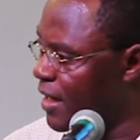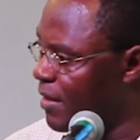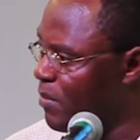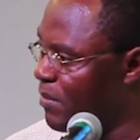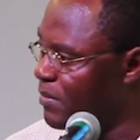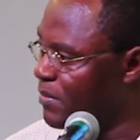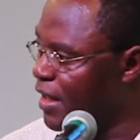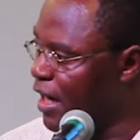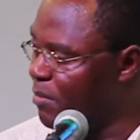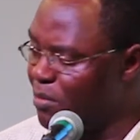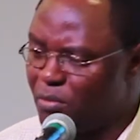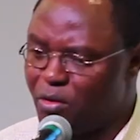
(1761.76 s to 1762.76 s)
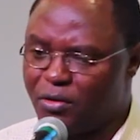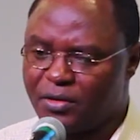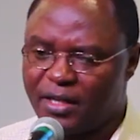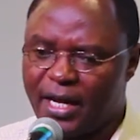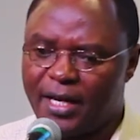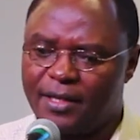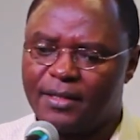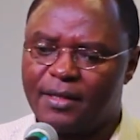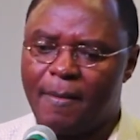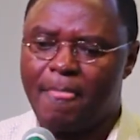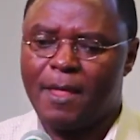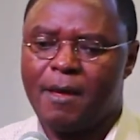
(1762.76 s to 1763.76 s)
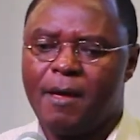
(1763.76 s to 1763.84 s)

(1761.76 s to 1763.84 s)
a couple more slides.